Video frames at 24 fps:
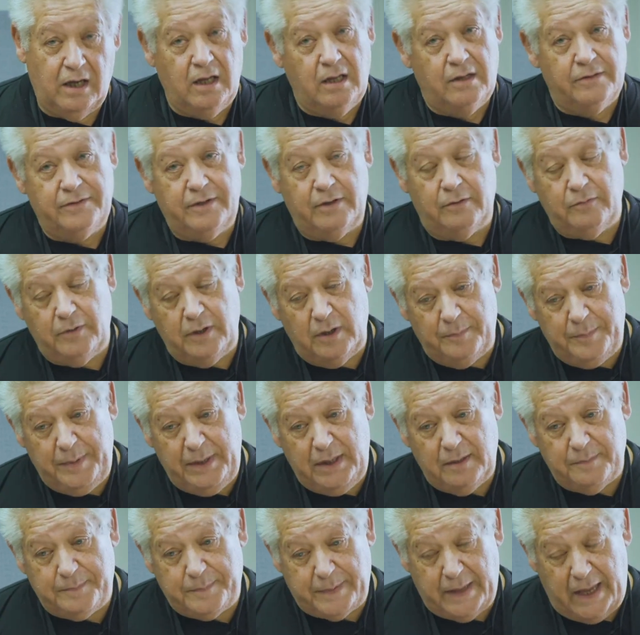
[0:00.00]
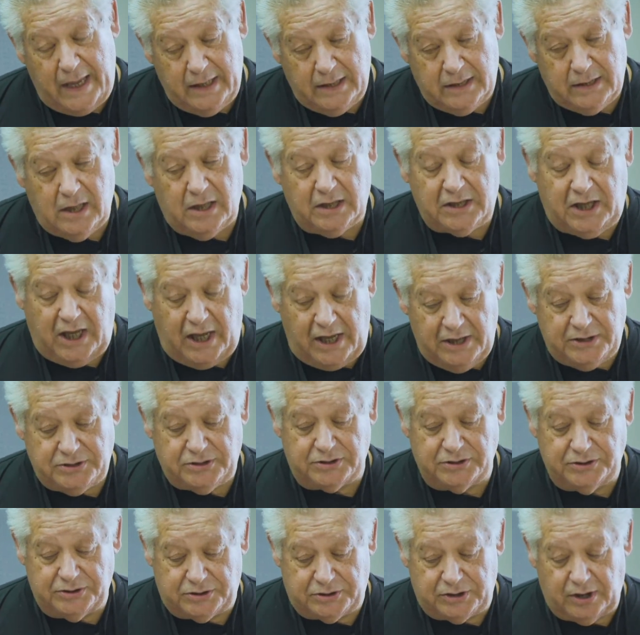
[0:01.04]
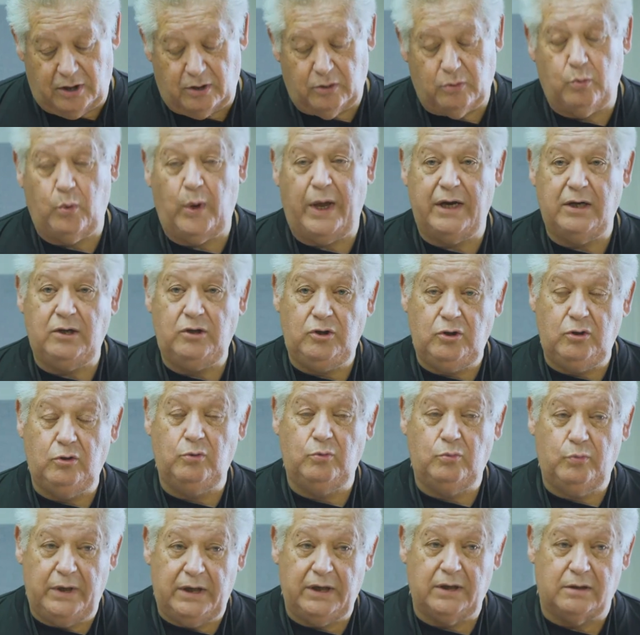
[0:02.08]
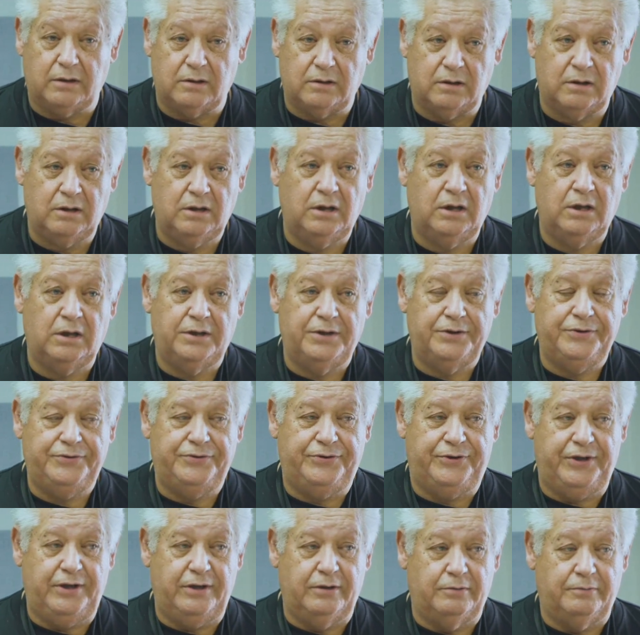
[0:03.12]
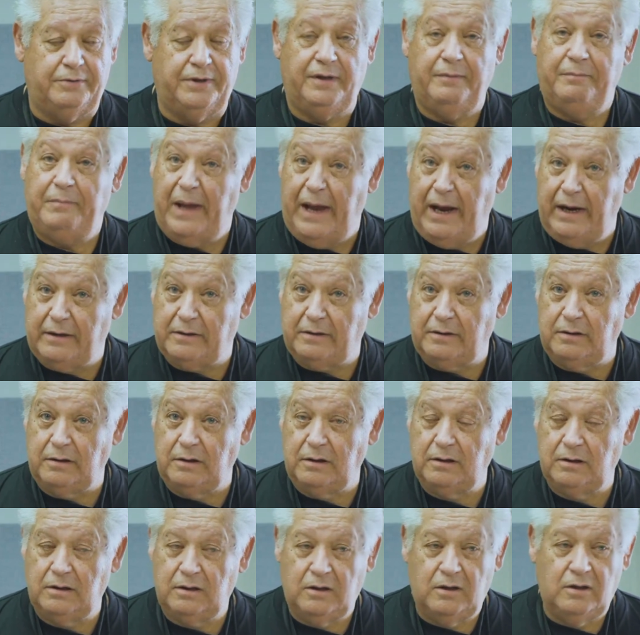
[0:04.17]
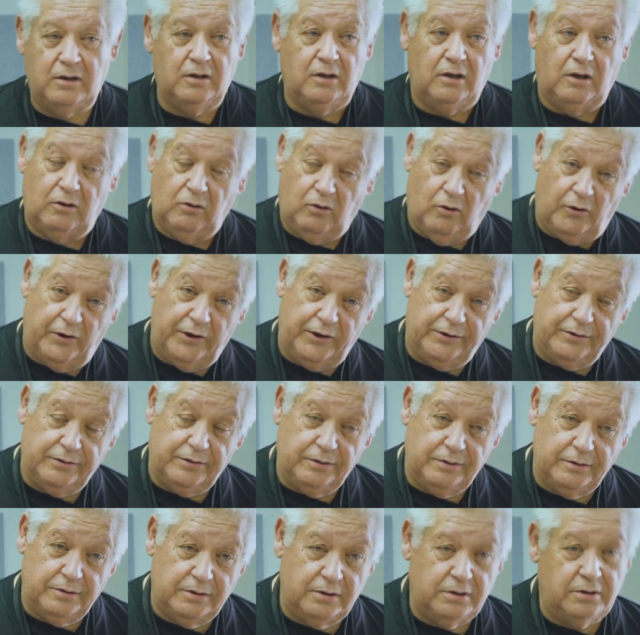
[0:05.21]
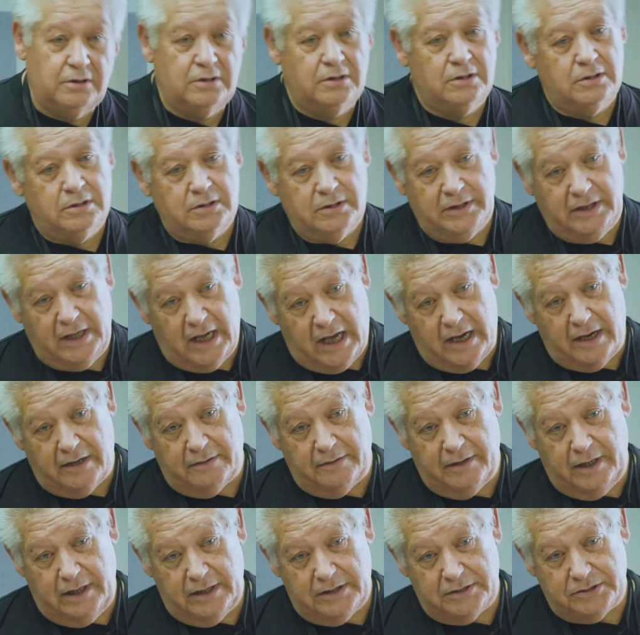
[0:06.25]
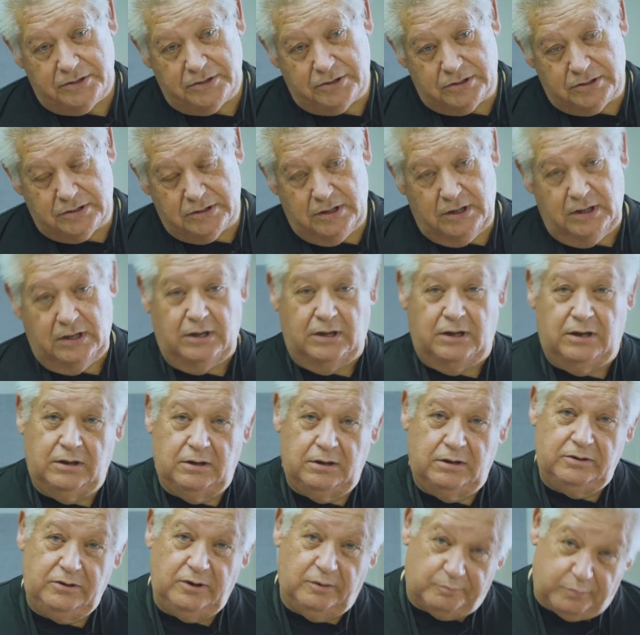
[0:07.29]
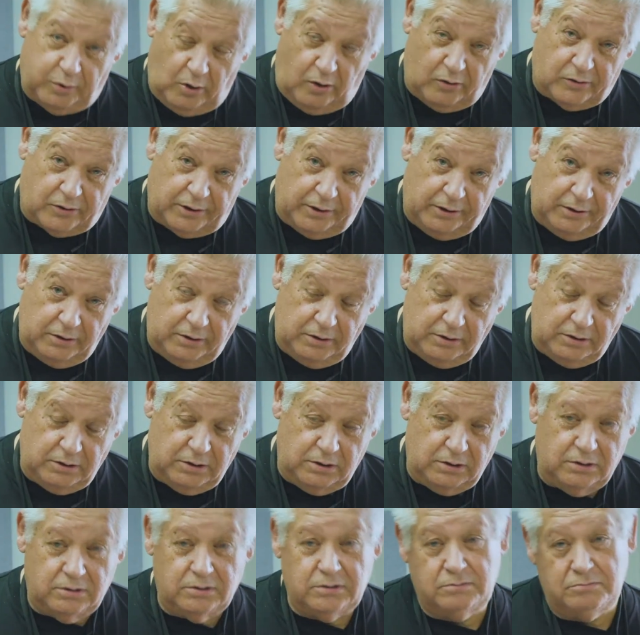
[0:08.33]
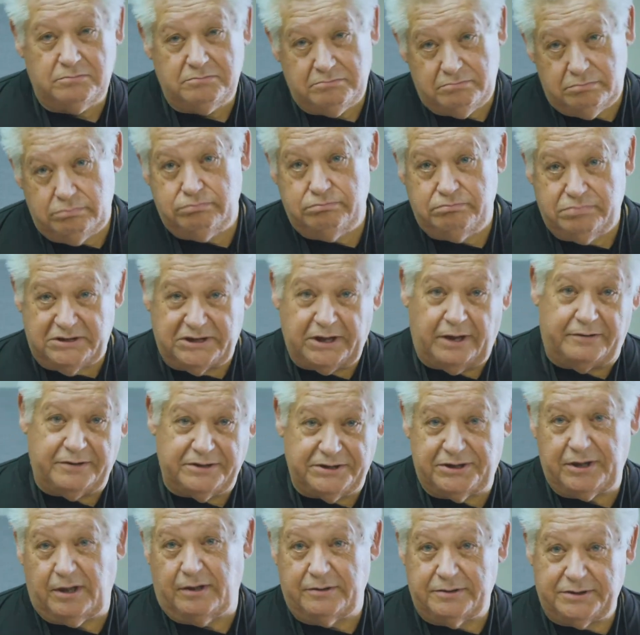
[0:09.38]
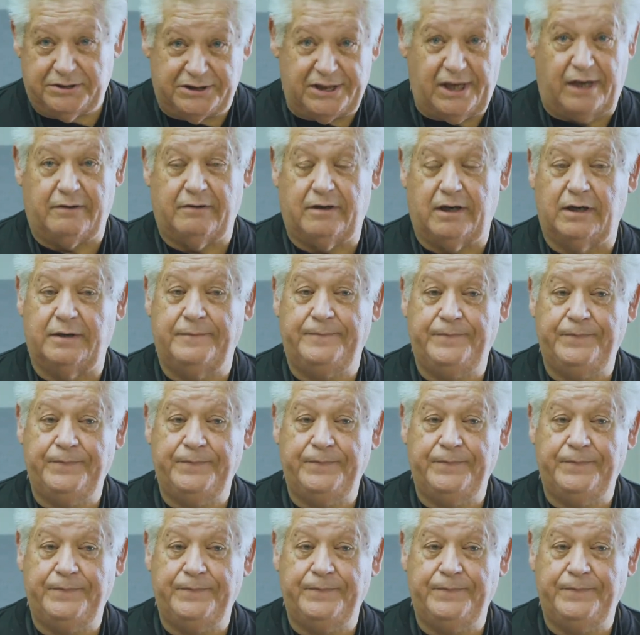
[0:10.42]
There will be occasions, though, when you will deal with a banker, a lawyer, the IRS, your broker, et cetera, et cetera, et cetera.